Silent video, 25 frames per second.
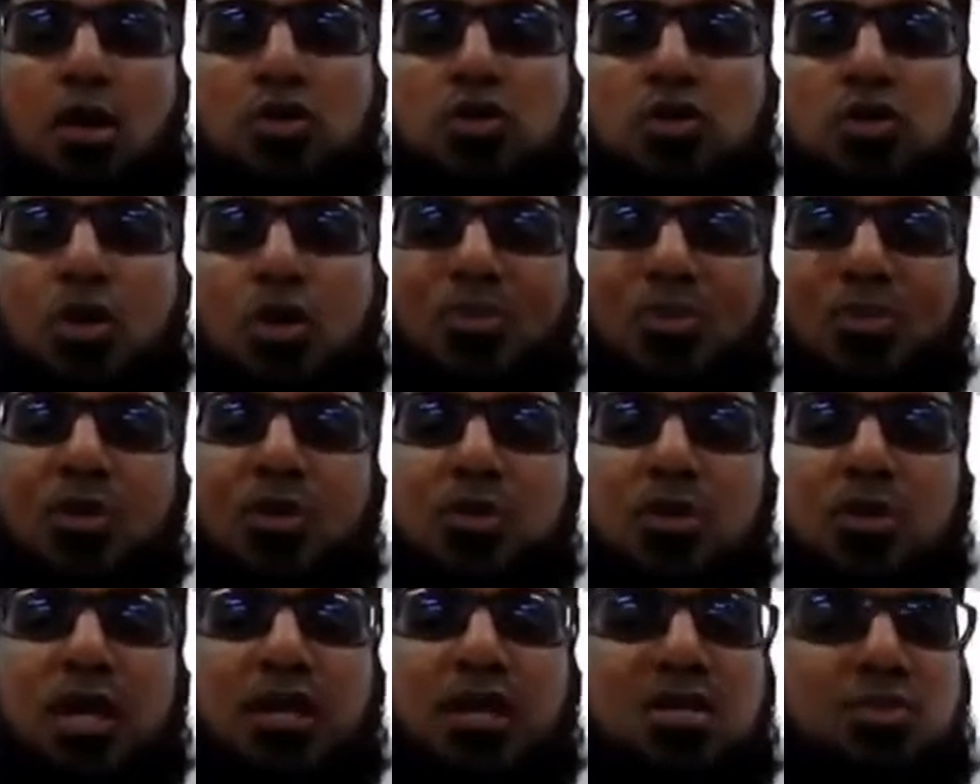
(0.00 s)
So I'm
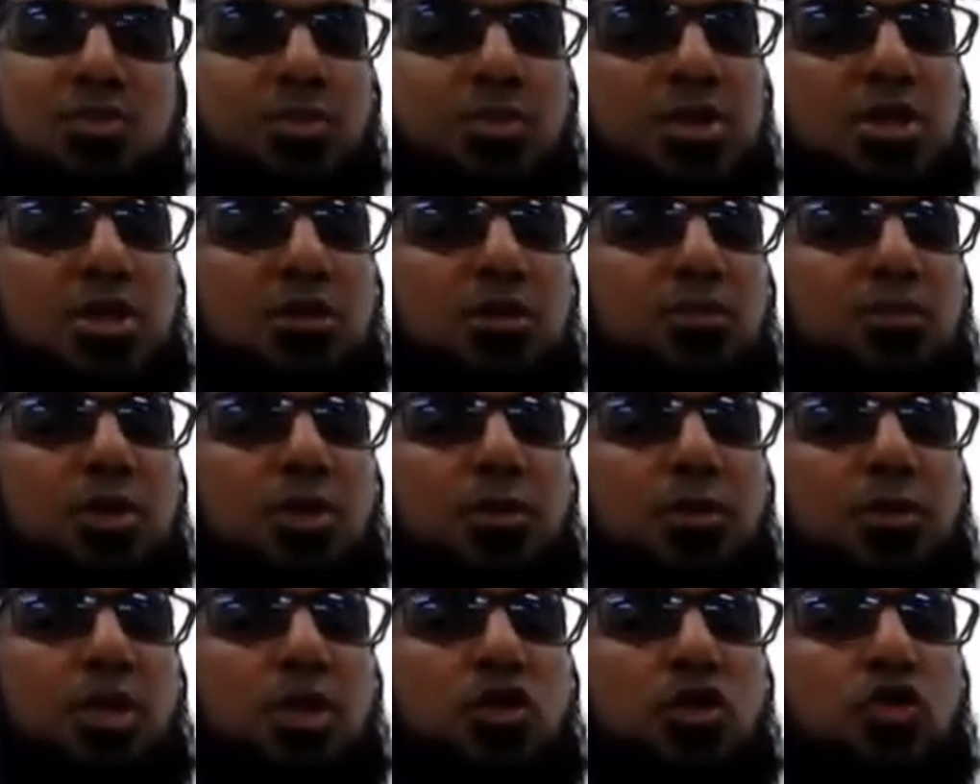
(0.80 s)
gonna try split it
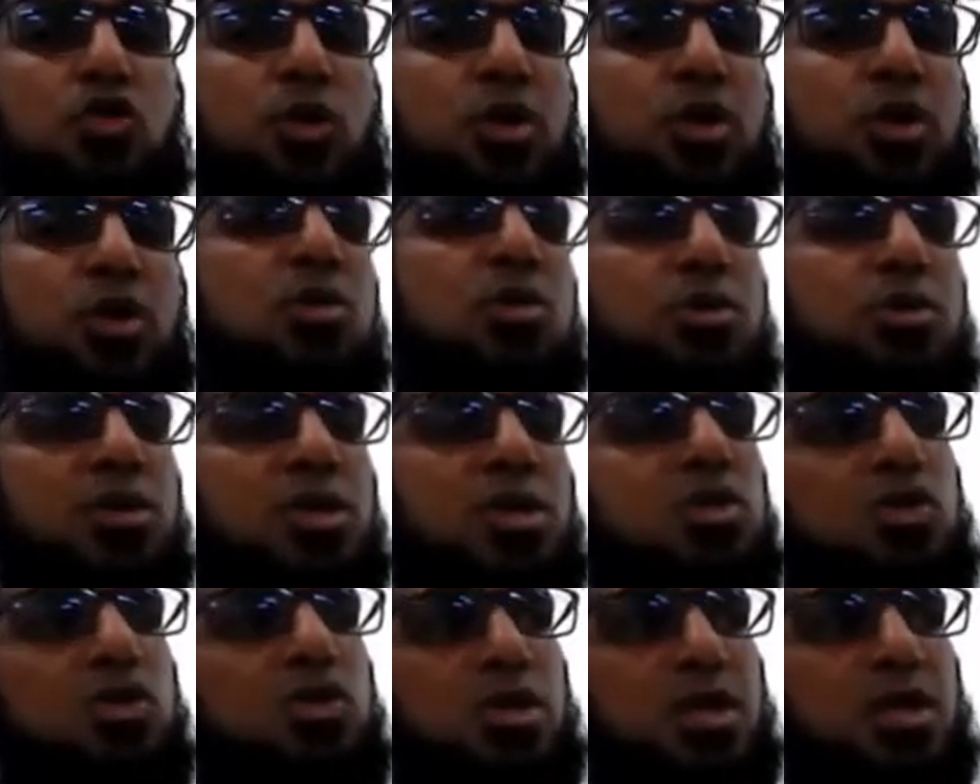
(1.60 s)
maybe 20
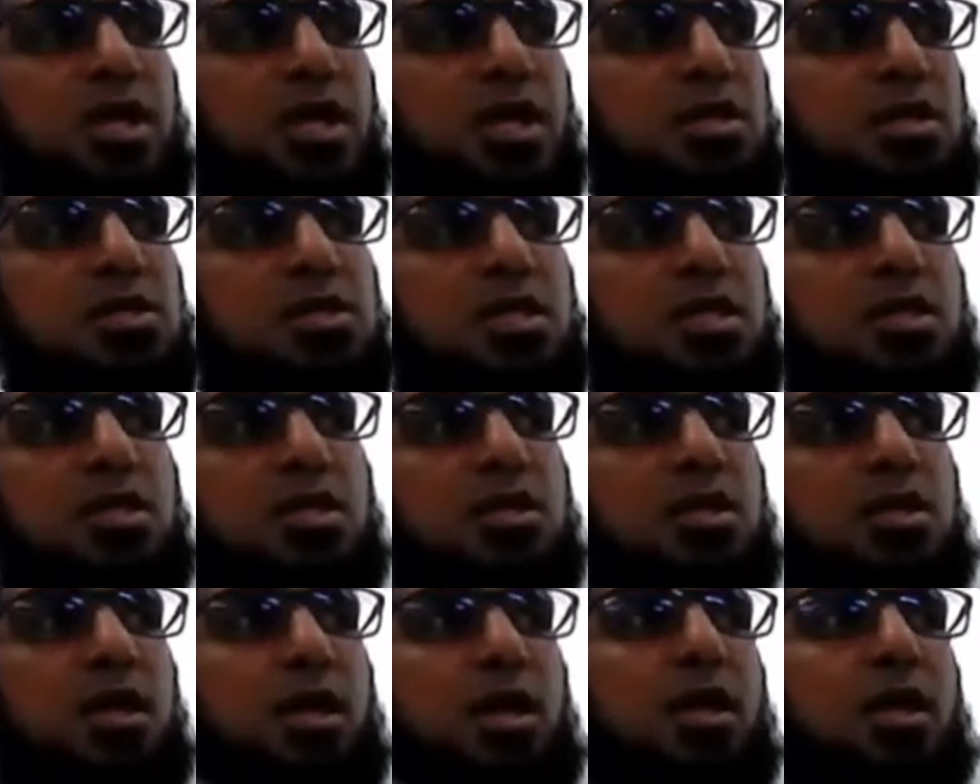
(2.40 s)
minutes on the case
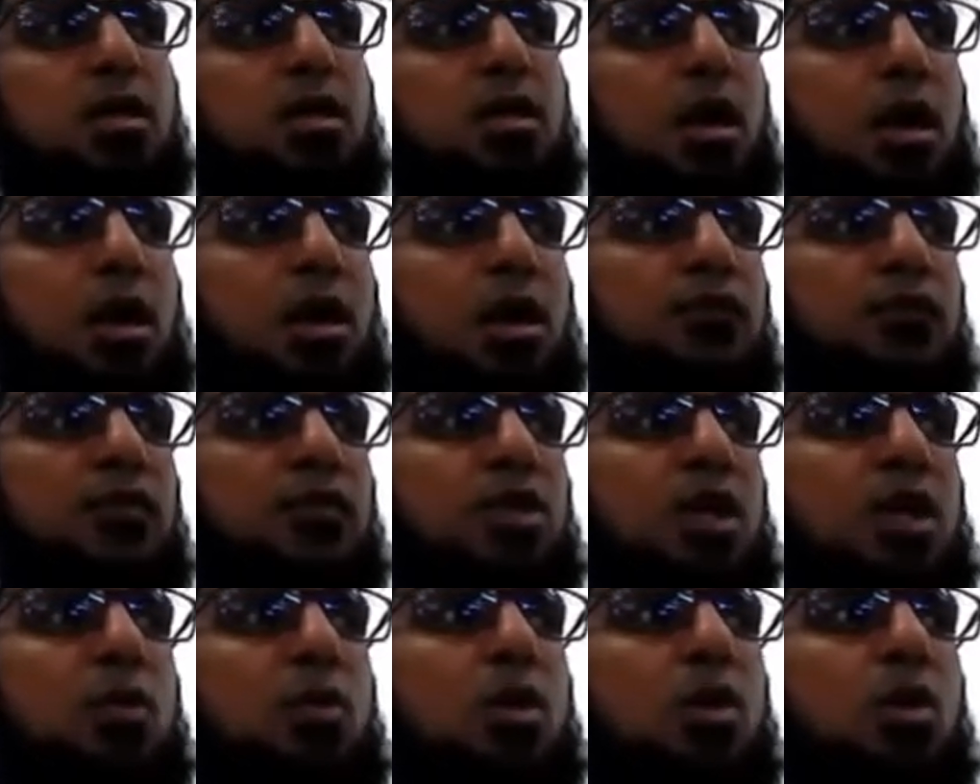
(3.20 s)
study and half
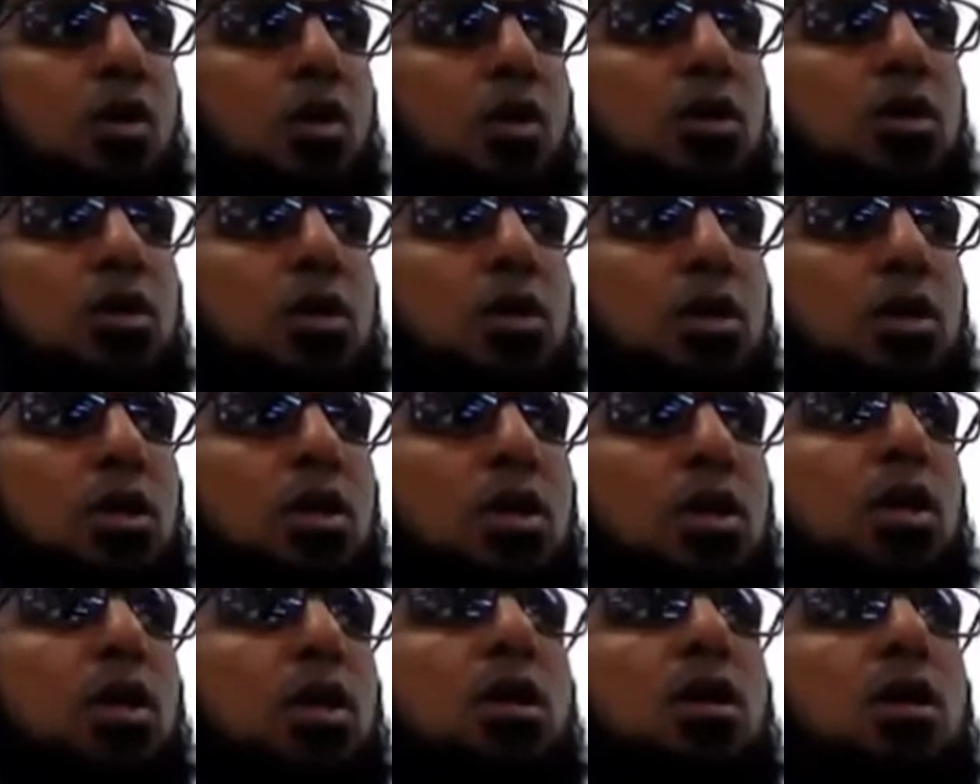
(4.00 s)
an hour on the
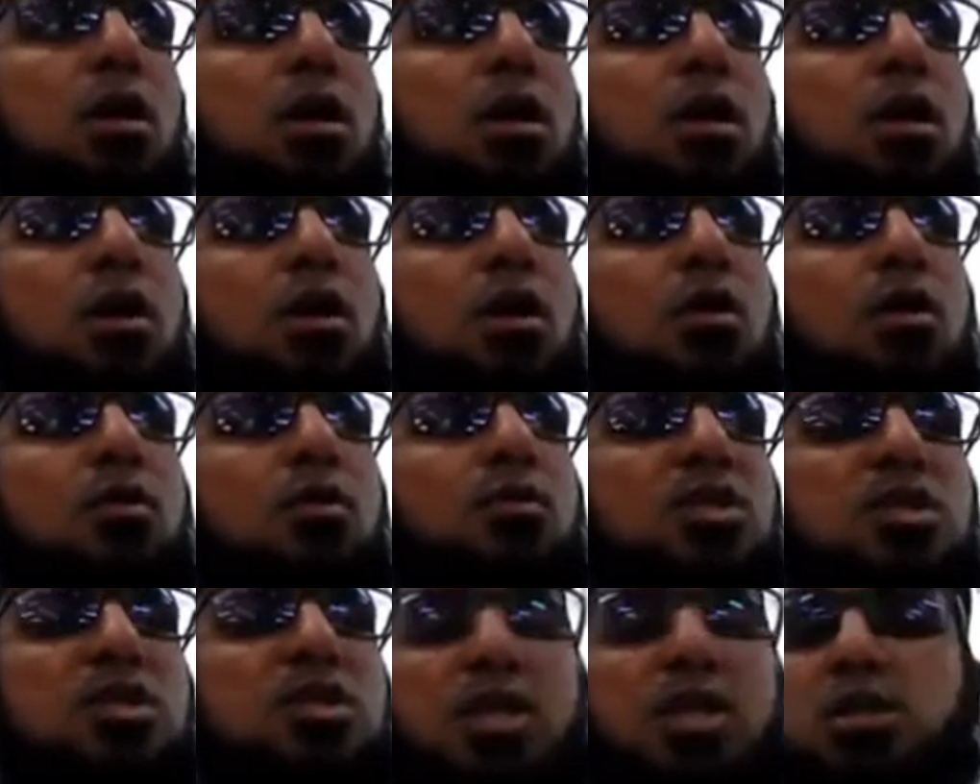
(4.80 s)
uh,
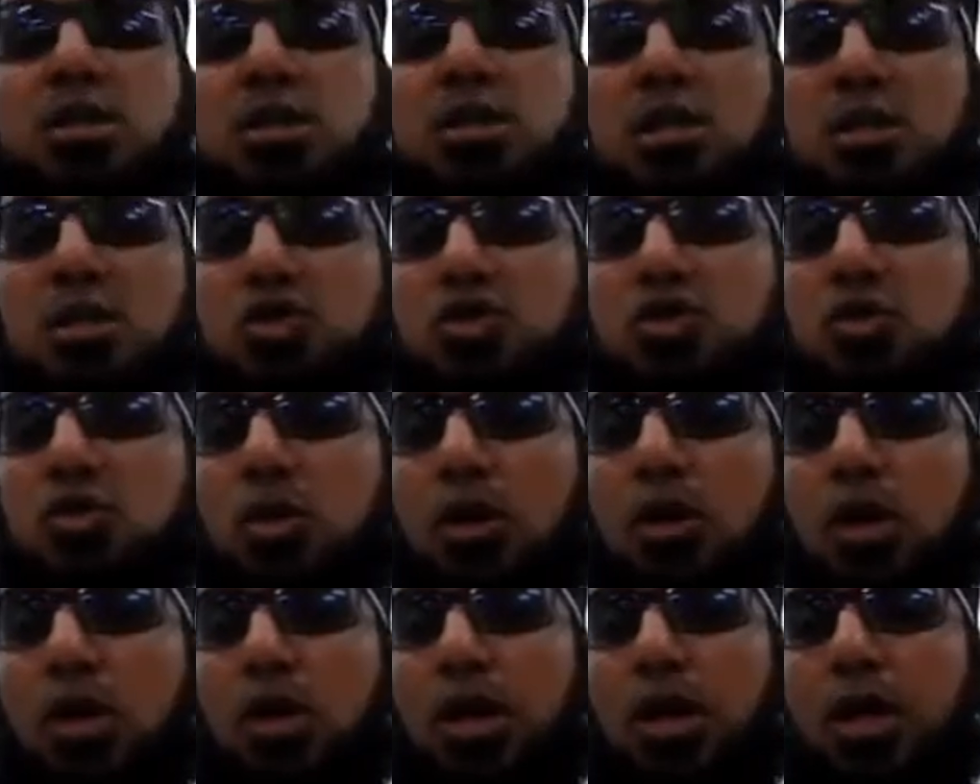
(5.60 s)
mistakes issue.